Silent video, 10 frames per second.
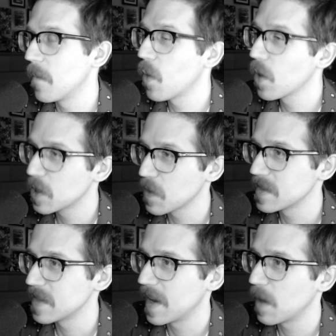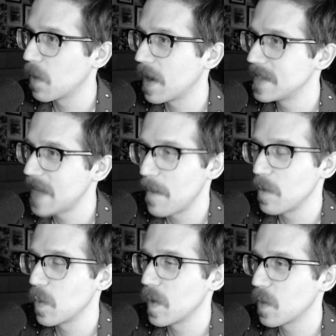more interested in and what I
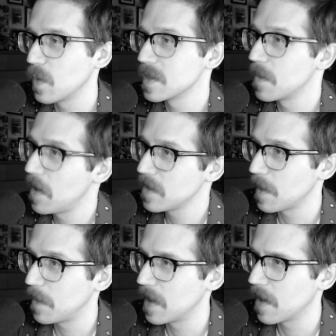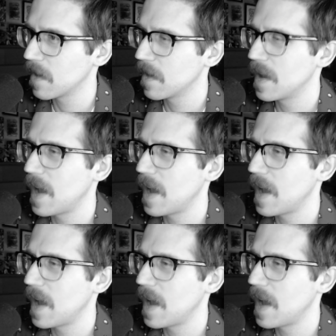dabbled with was a multiplayer.